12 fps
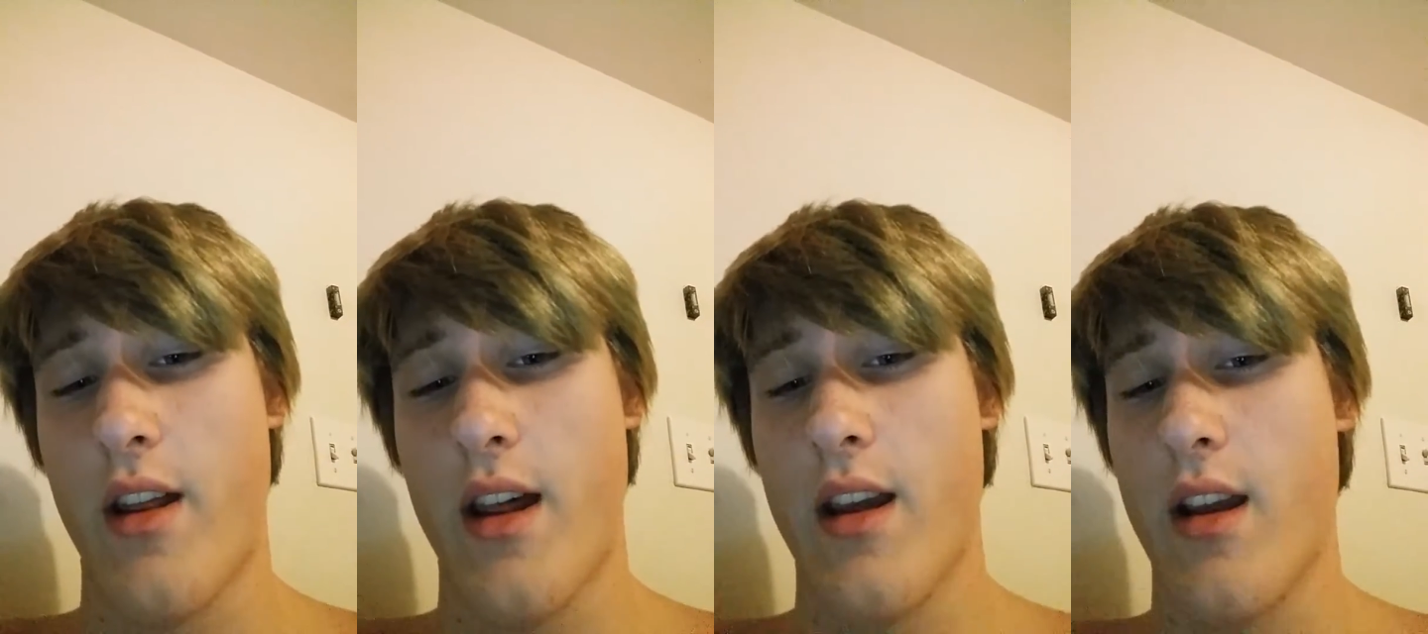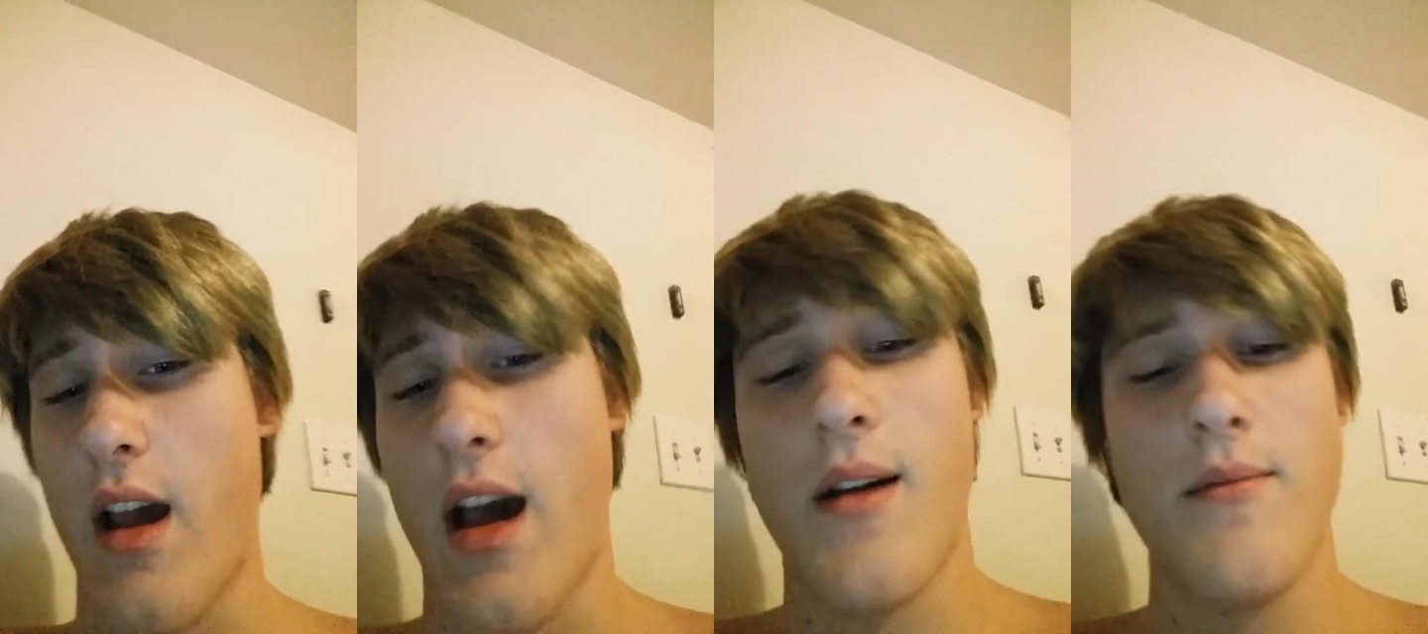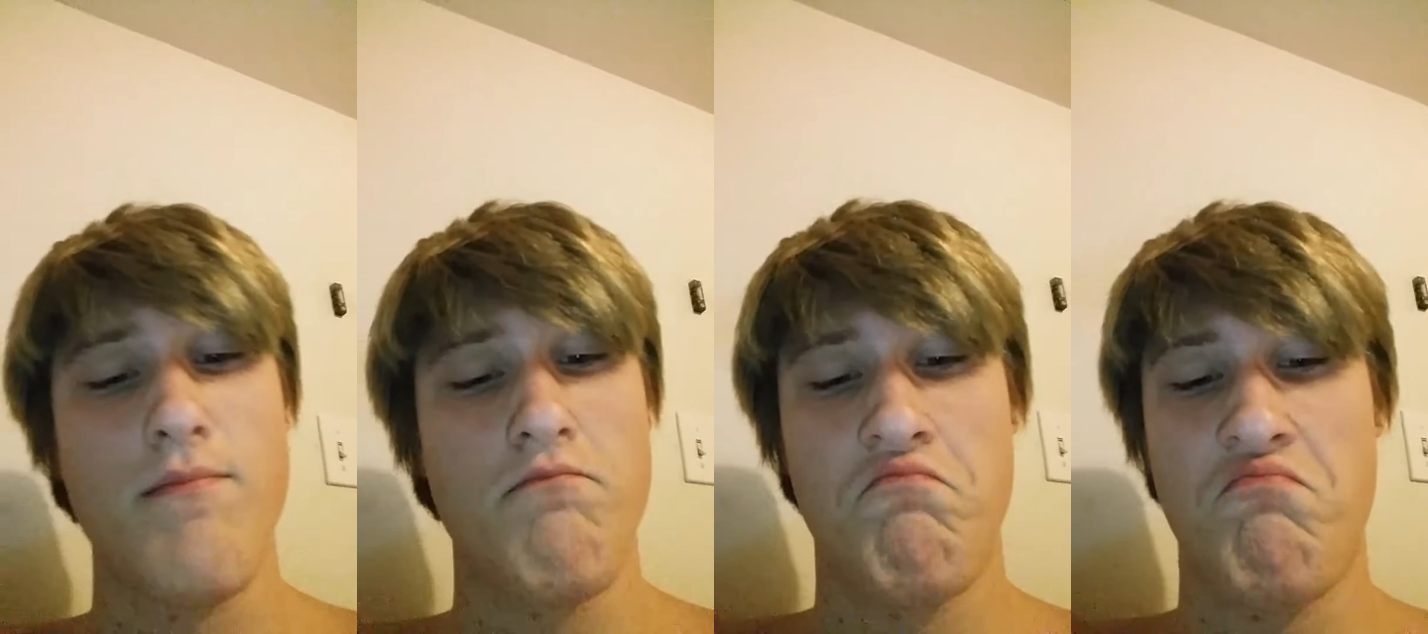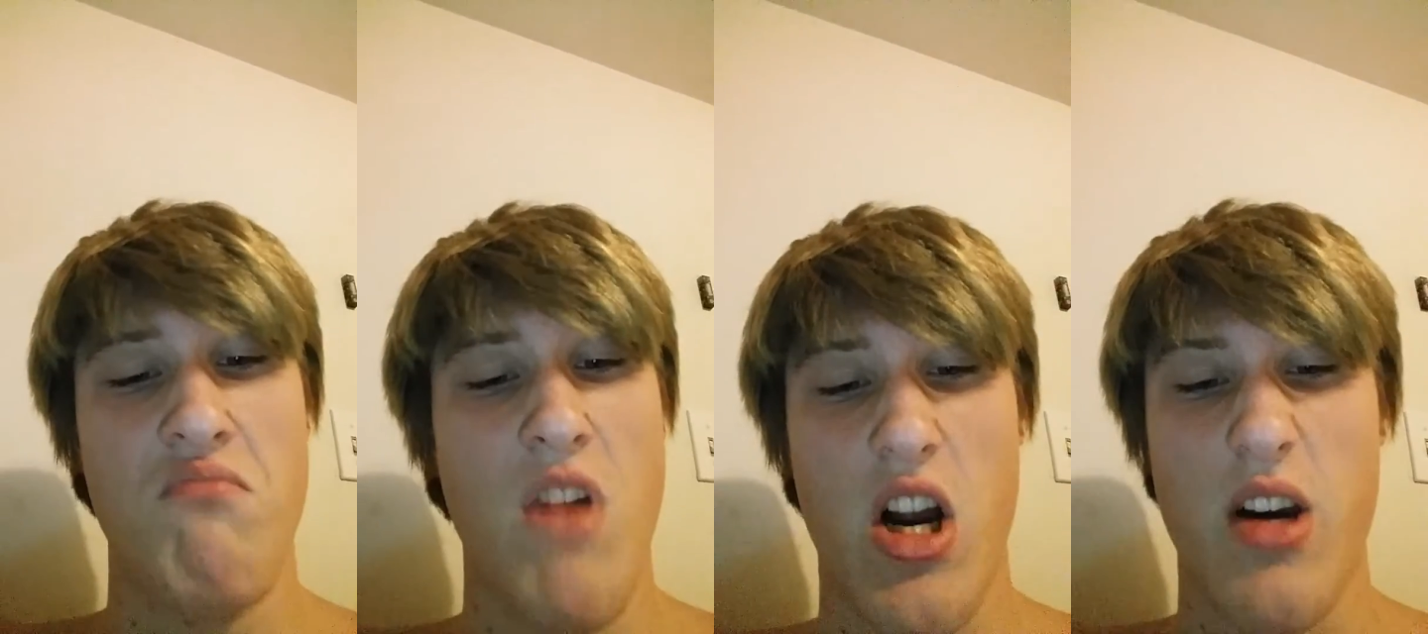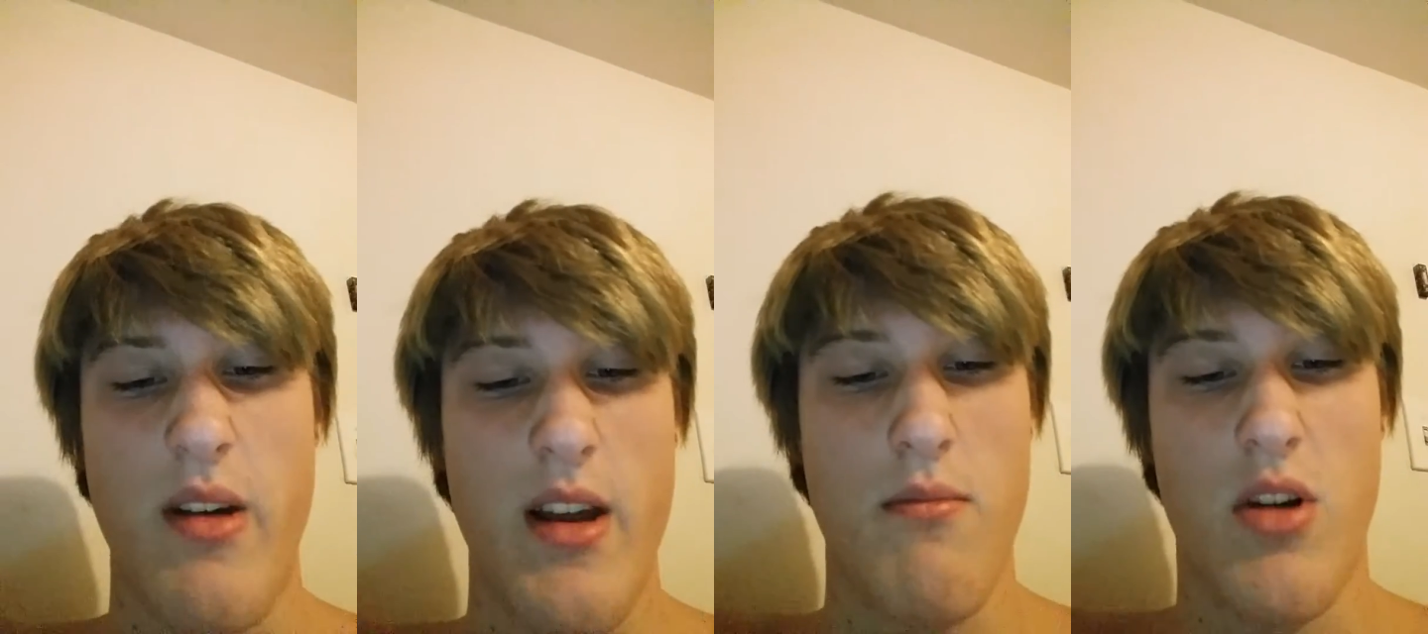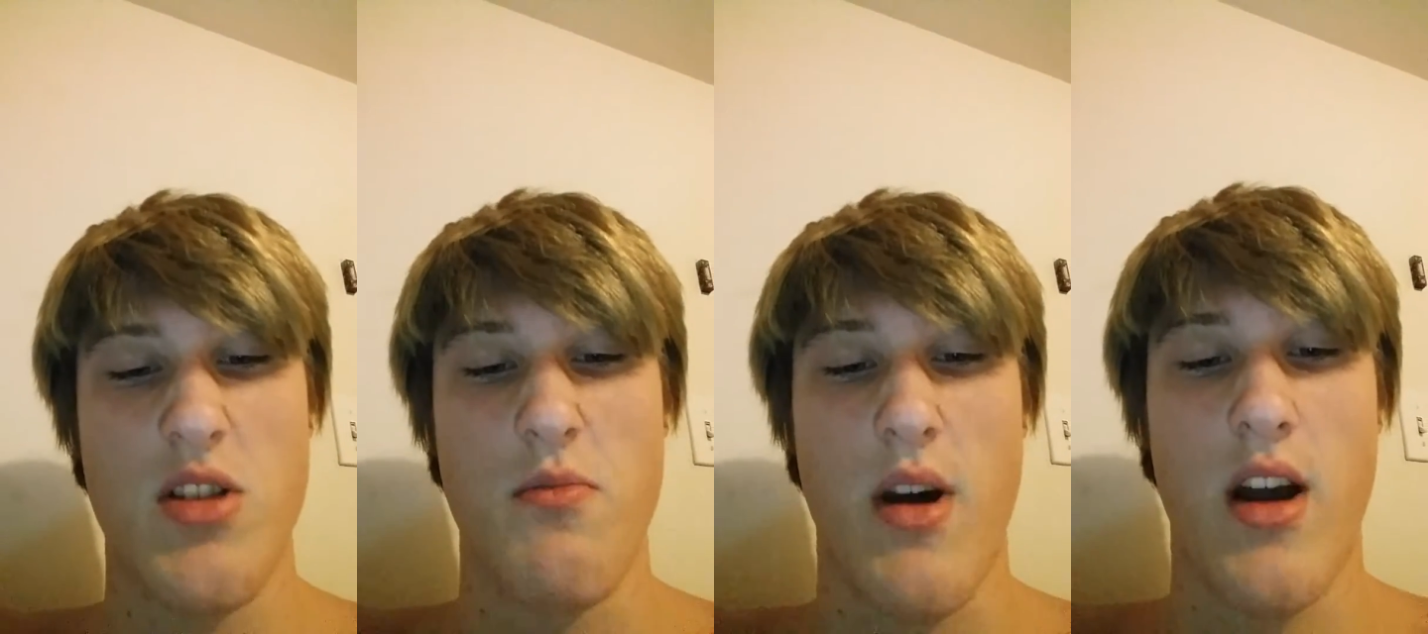Like, I'm not going to make
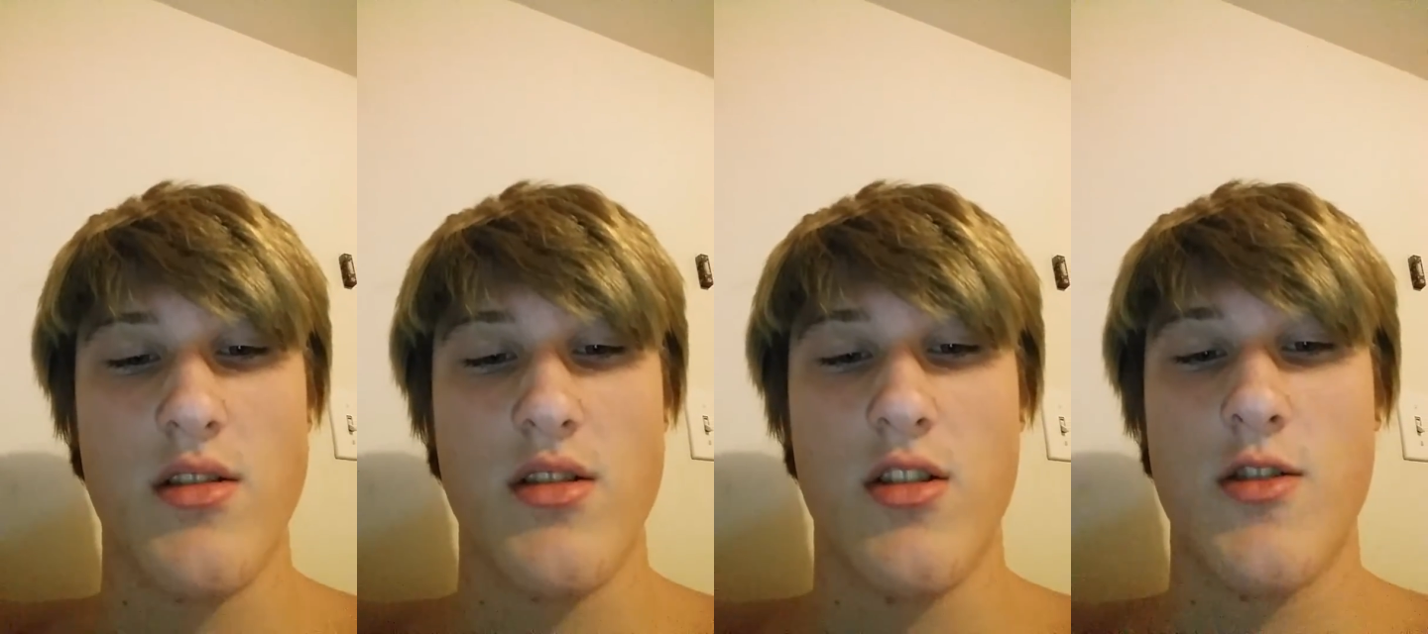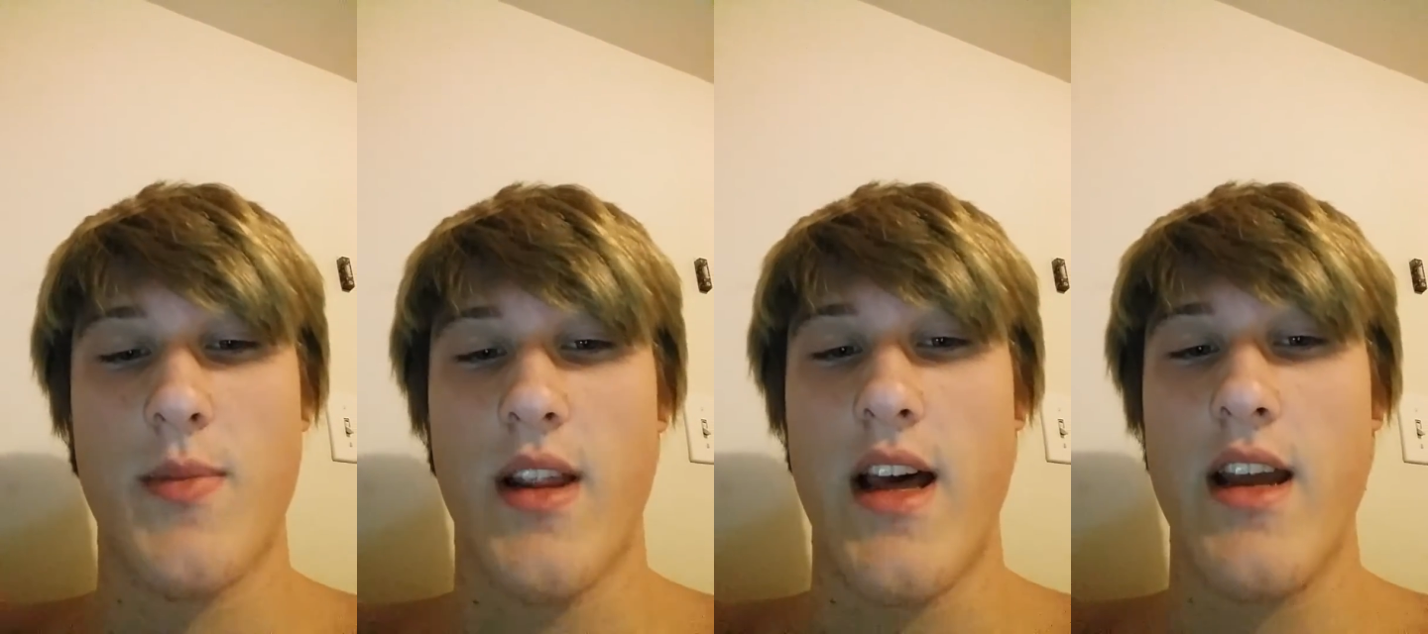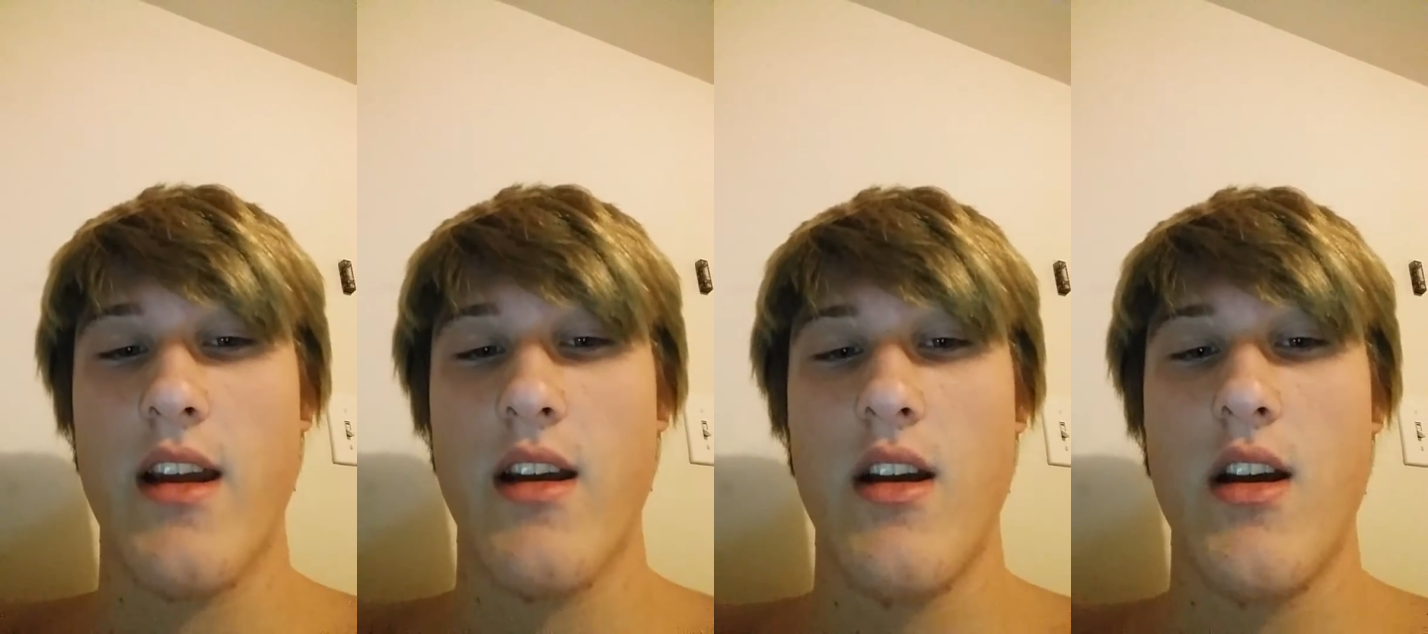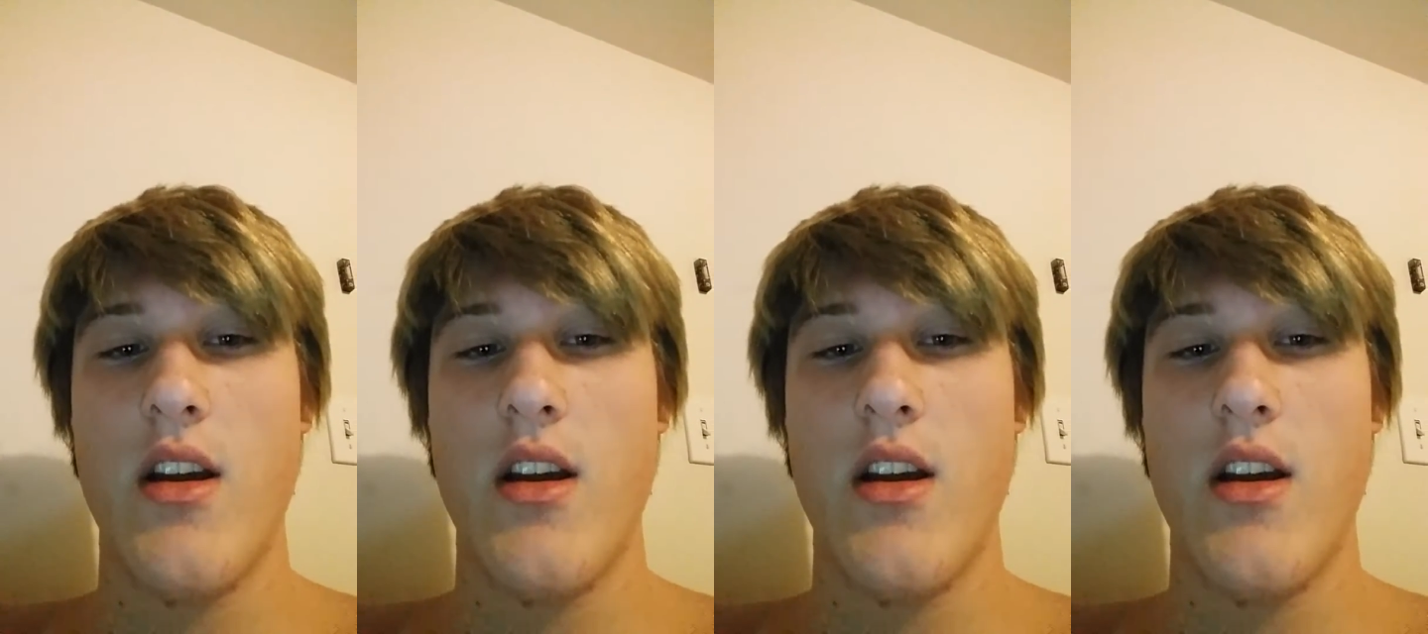much milestones, but like,